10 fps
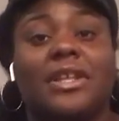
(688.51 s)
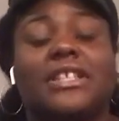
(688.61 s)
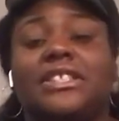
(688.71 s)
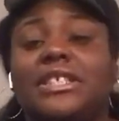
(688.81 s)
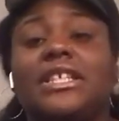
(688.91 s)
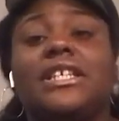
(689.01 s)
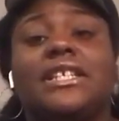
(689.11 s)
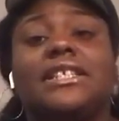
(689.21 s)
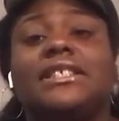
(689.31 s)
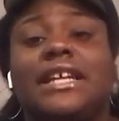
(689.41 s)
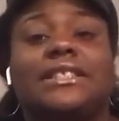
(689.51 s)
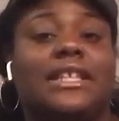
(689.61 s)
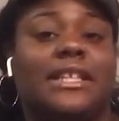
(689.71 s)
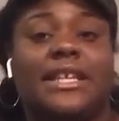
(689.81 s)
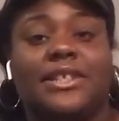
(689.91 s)
Like, she does not
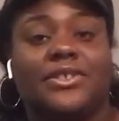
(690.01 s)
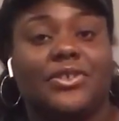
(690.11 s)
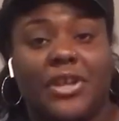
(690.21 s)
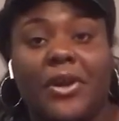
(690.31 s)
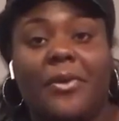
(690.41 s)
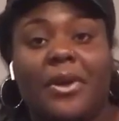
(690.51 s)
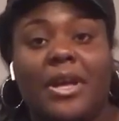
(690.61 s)
take the answer no.